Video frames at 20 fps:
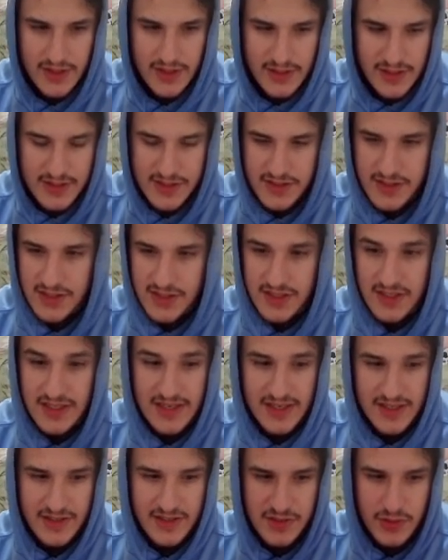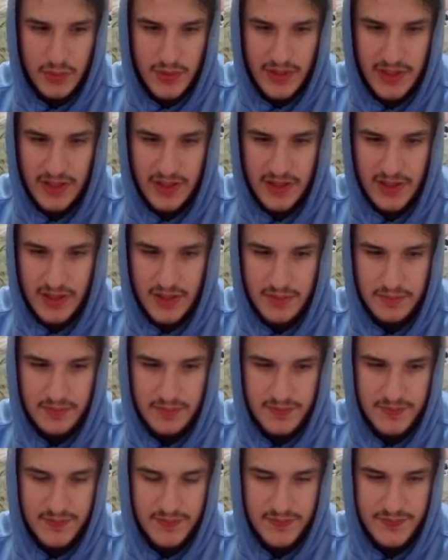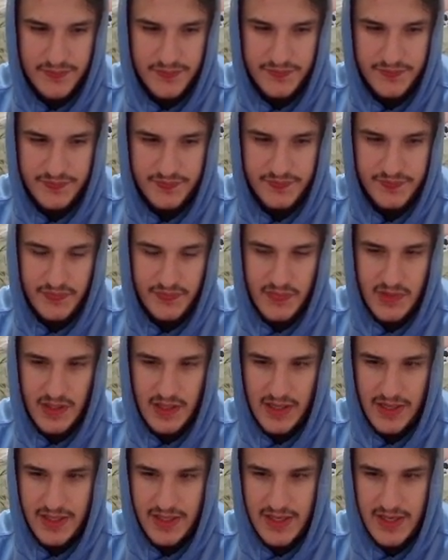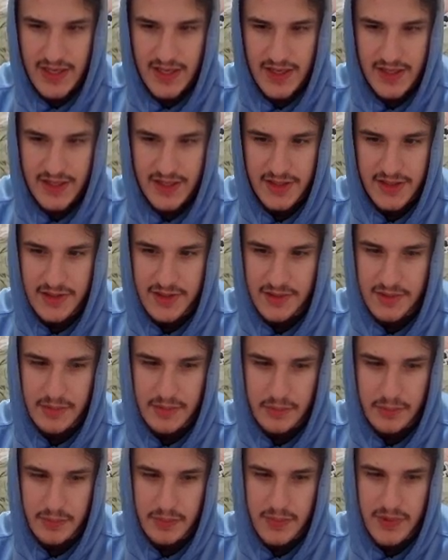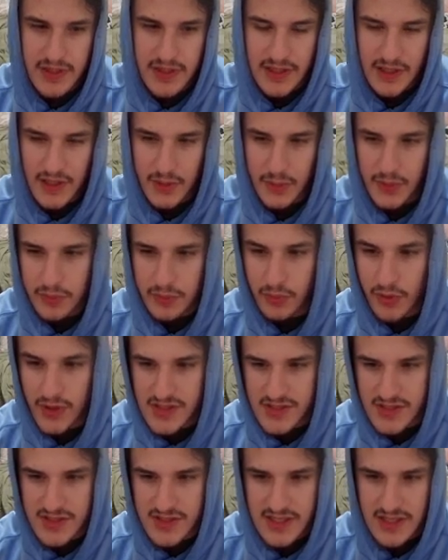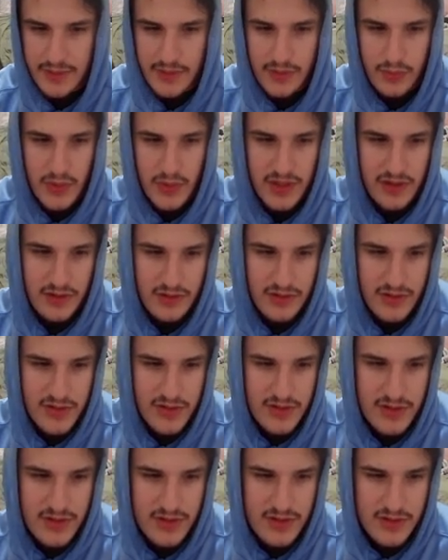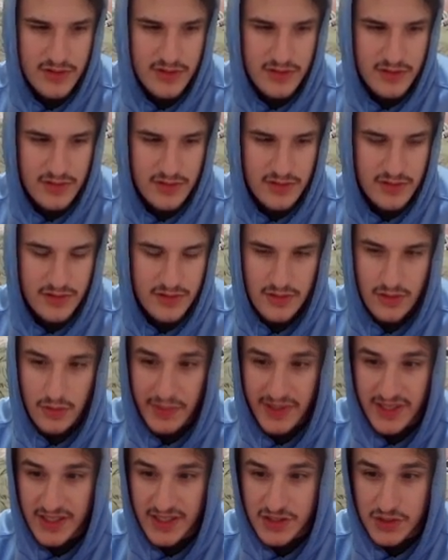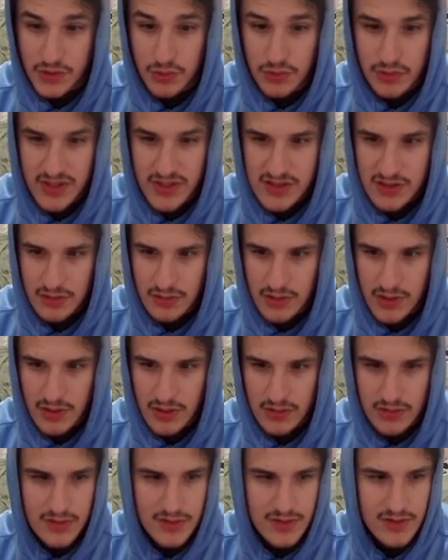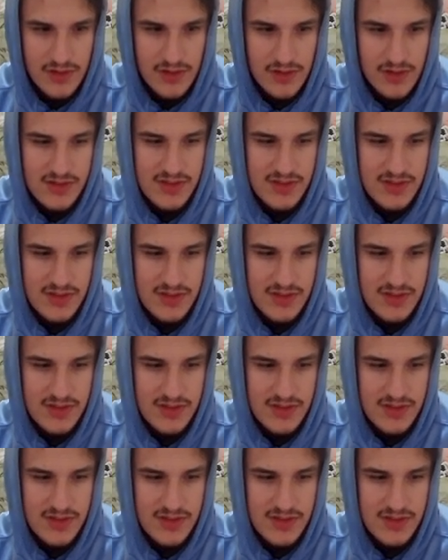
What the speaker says: I just need to get to where I can kill it with Poison Sting with Weedle. Oh my gosh, 2 crits in a row? This is